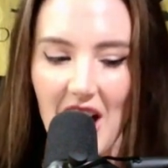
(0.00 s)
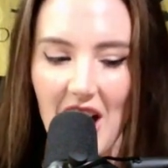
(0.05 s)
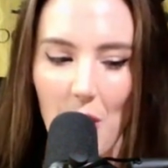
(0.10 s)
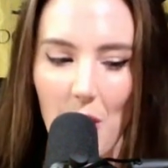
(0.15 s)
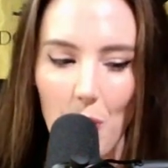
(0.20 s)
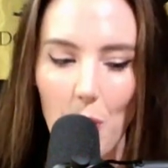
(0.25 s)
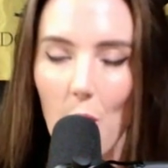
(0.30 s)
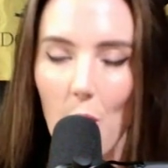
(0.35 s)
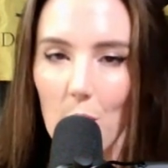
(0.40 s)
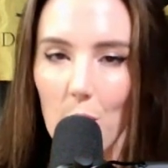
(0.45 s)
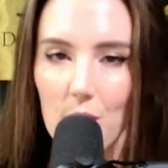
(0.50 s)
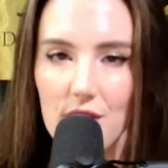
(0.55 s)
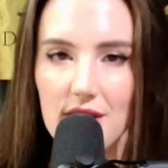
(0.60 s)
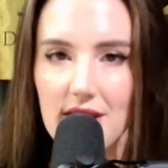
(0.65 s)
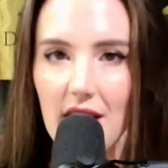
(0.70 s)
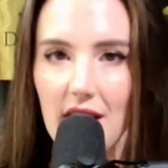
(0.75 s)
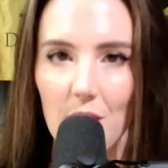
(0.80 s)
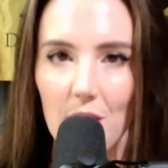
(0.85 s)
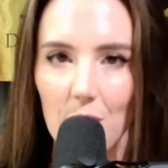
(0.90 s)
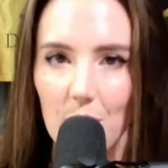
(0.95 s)
What was
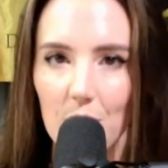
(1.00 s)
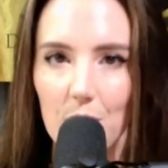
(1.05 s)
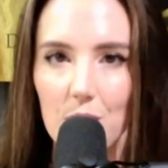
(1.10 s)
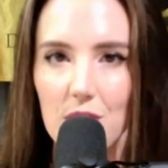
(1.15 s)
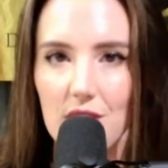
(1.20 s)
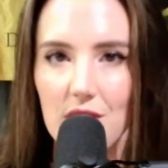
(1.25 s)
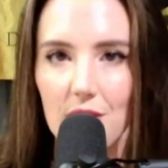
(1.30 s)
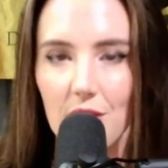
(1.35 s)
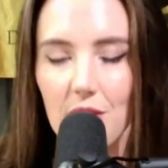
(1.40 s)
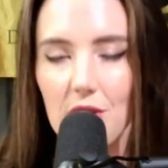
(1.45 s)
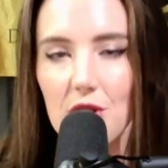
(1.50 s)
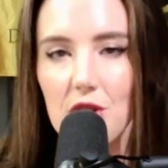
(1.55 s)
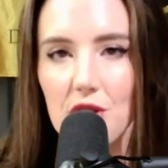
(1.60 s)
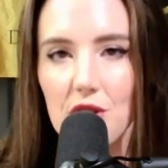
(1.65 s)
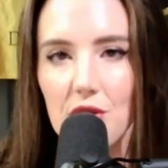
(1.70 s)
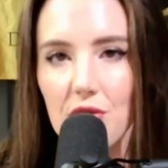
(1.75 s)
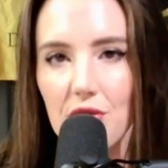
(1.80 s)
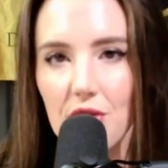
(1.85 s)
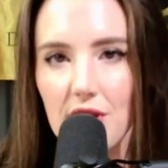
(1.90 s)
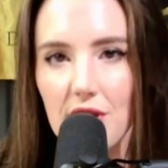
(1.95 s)
their real
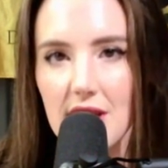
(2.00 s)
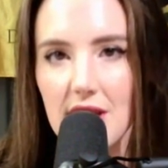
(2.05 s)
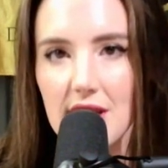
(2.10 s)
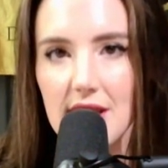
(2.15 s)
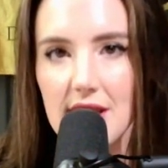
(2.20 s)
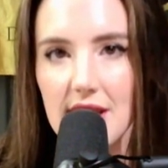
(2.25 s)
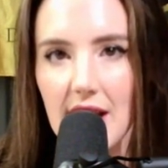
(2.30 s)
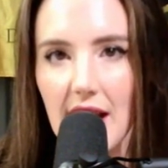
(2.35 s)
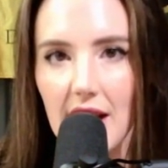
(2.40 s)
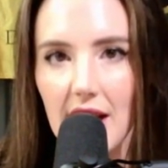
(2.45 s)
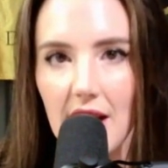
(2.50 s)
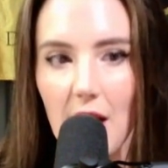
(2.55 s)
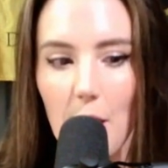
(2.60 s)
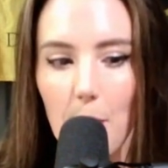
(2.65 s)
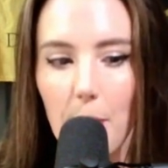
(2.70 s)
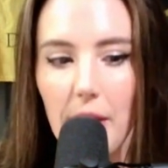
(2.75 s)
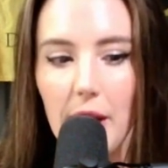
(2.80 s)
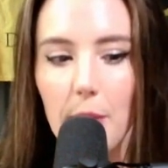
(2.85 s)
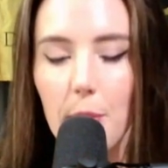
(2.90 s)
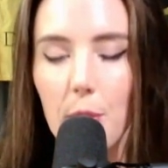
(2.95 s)
solution for this state? Are
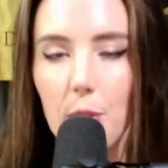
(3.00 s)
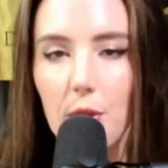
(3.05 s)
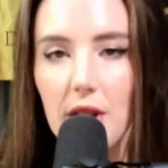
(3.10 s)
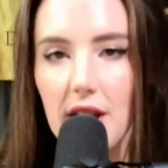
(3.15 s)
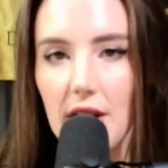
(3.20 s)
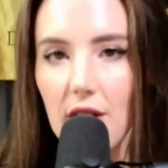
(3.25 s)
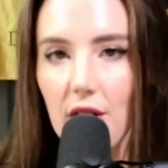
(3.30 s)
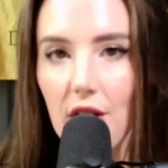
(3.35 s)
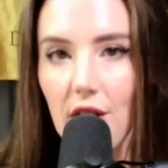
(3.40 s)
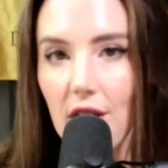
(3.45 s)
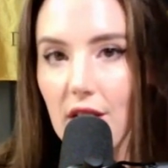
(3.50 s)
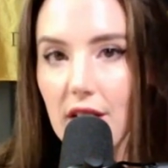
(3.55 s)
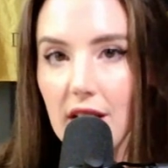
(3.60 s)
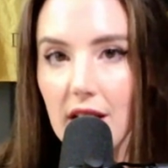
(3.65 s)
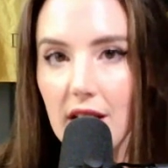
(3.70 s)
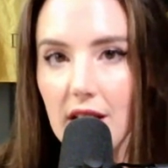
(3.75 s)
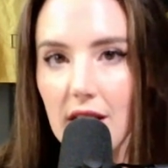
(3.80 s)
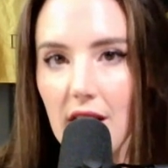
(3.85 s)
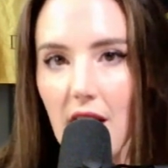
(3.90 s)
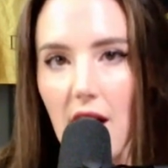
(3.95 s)
people here
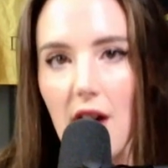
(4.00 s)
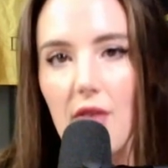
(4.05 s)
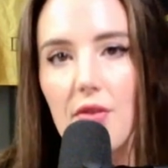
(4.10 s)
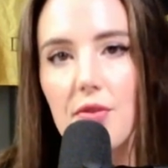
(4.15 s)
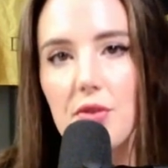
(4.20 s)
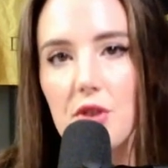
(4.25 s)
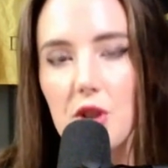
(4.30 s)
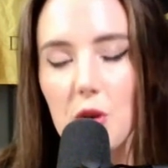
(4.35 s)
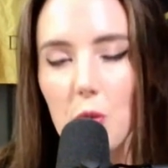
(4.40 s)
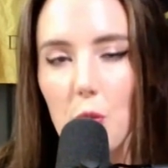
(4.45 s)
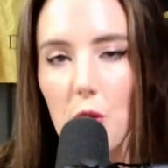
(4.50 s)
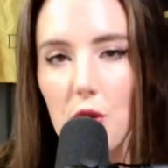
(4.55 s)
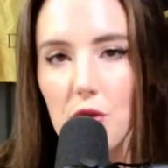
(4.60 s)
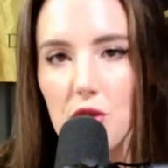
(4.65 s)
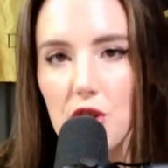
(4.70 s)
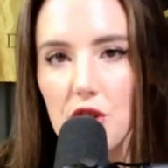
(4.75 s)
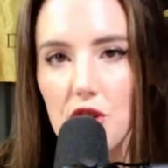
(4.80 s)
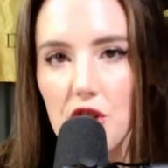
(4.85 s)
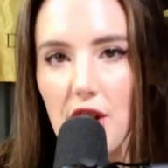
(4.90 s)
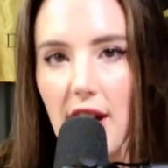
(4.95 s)
hurting enough to want
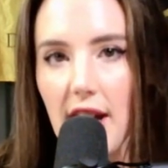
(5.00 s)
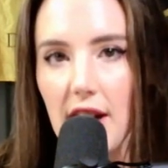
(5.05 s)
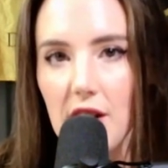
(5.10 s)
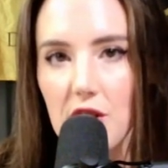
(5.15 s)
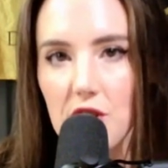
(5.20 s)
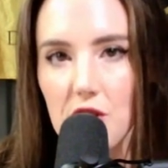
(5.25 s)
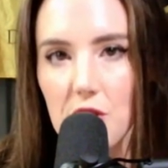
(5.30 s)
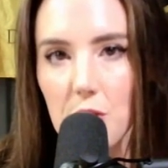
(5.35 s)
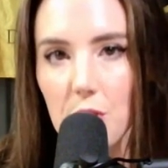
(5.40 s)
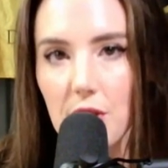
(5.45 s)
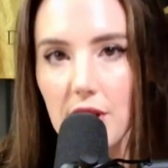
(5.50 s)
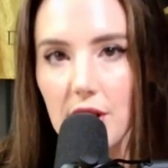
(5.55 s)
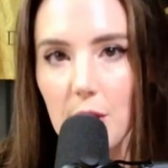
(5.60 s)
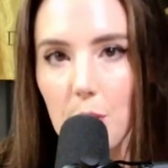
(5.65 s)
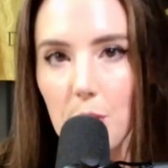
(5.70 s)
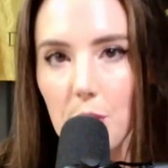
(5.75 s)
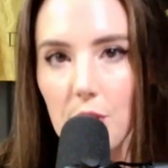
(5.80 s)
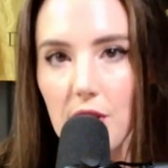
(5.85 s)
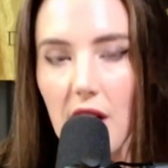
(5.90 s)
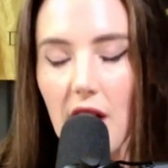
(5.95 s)
to change to a
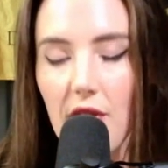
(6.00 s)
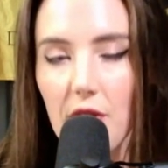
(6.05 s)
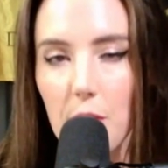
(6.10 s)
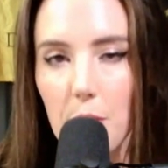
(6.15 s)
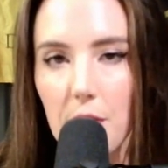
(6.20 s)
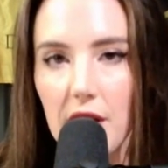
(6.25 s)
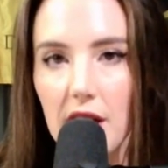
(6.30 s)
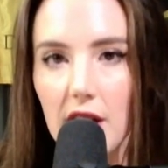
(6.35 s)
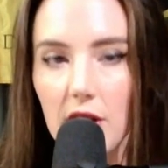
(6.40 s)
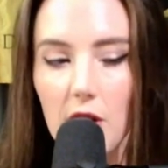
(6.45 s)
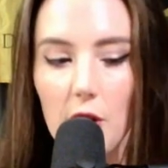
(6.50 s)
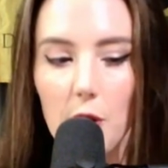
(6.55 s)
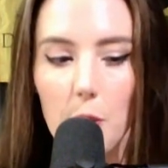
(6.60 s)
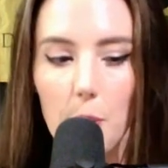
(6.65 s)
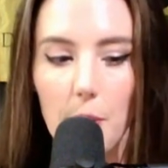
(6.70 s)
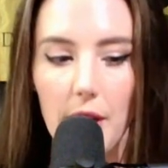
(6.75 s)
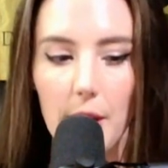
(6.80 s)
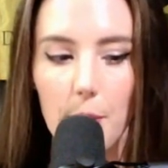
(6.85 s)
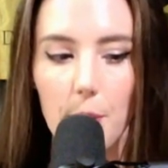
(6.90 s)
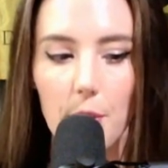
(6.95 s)
Liberal government? A lot
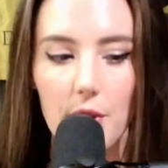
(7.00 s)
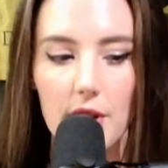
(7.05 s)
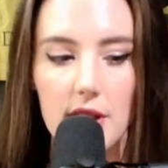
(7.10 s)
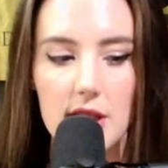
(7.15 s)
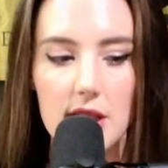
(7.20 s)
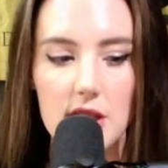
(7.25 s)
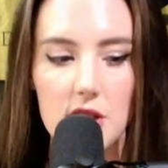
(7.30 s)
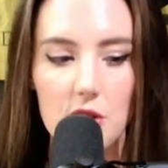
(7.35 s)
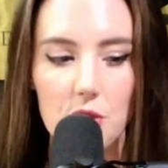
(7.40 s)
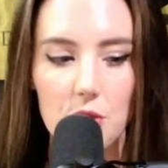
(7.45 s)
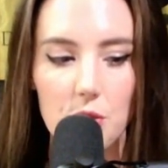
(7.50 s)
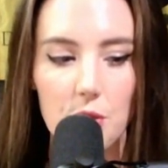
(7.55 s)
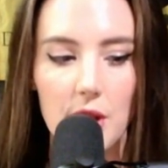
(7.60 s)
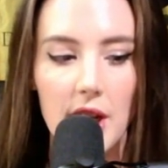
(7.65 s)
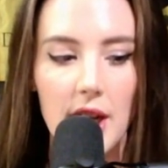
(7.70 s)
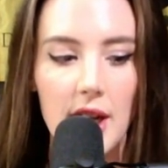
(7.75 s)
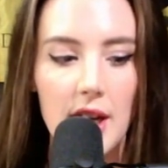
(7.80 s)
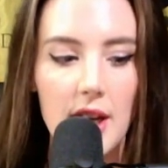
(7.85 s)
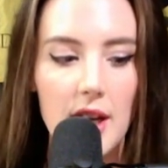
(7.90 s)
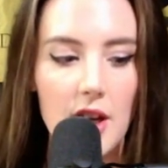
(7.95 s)
of people are still
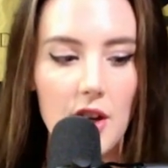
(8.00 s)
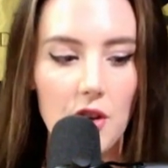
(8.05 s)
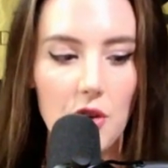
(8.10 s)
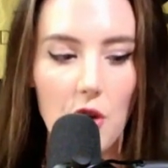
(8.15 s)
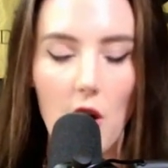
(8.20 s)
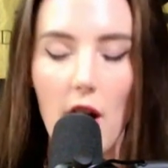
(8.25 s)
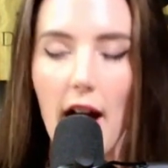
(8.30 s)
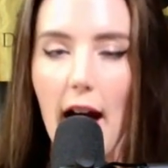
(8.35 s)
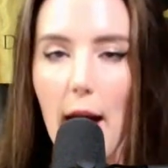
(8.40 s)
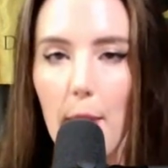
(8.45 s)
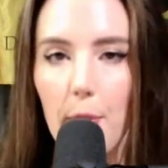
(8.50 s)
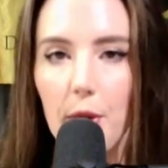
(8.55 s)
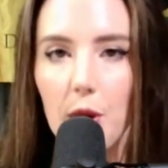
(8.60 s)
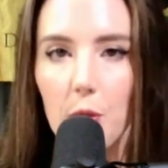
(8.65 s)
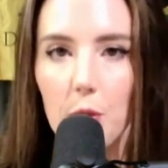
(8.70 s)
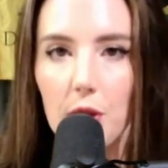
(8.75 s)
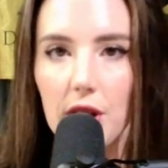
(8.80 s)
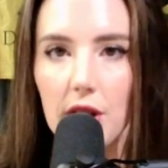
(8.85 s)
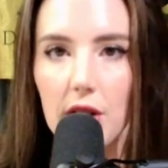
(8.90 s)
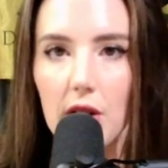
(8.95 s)
not happy
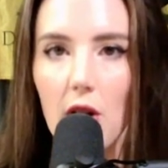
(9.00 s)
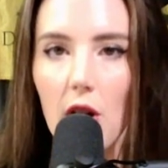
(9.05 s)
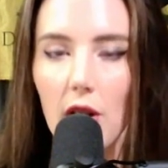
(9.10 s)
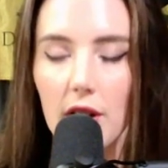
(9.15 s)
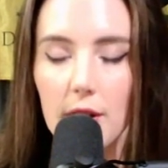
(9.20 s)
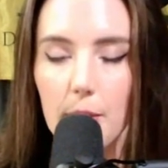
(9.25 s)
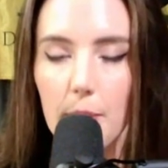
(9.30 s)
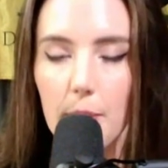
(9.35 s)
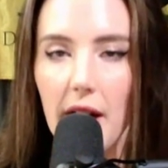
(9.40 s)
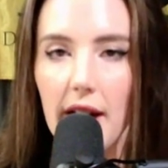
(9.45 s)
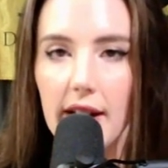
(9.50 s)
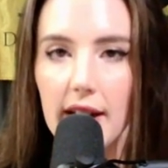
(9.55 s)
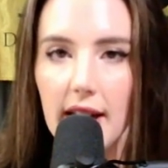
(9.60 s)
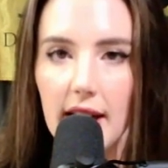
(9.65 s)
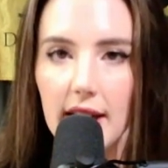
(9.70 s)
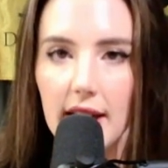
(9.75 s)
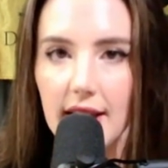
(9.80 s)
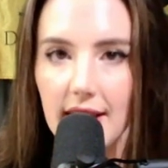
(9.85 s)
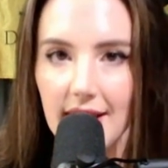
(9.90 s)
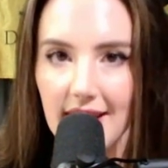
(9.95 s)
with the Colin
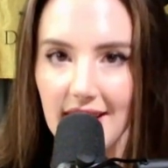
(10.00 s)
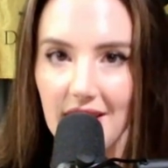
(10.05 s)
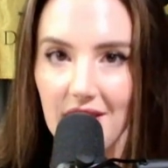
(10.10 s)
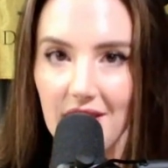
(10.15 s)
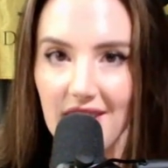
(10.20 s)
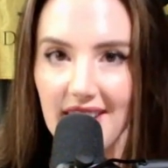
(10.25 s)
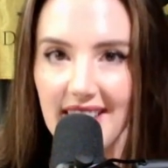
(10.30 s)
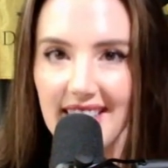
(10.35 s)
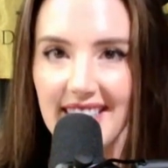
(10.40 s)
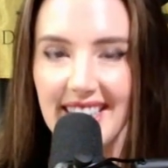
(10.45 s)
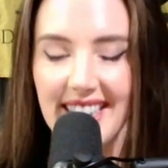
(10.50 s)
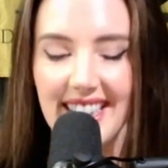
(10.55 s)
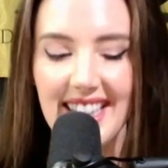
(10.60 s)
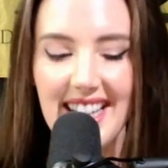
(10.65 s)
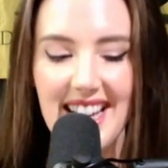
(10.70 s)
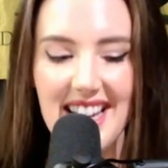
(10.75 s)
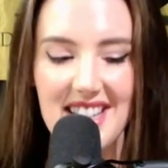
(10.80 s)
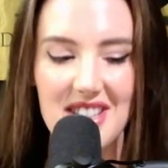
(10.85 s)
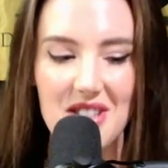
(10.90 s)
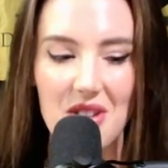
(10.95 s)
Barnett era.
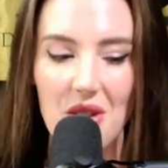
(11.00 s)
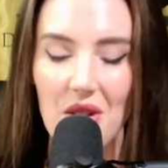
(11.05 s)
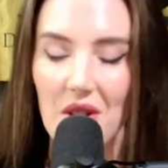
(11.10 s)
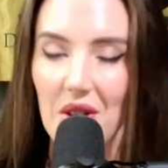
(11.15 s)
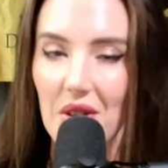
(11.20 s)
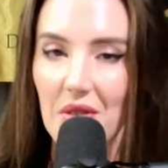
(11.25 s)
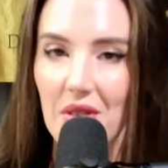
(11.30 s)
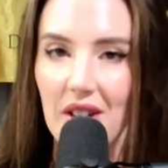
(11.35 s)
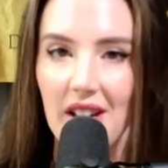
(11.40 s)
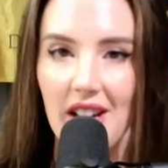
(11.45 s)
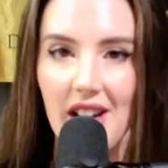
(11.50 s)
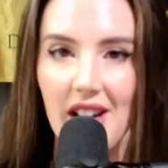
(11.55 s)
So